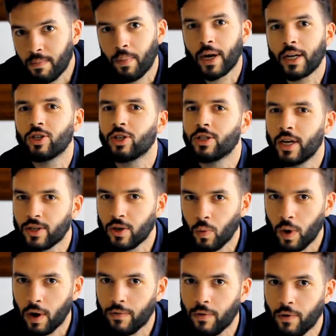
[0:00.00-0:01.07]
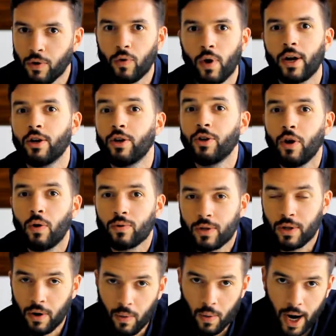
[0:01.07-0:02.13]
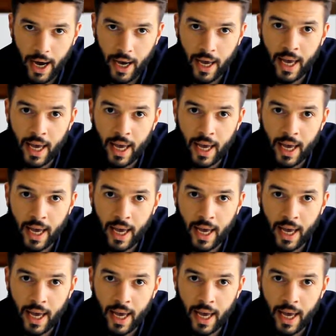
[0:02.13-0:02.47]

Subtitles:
but it just doesn't work for you and you don't know why.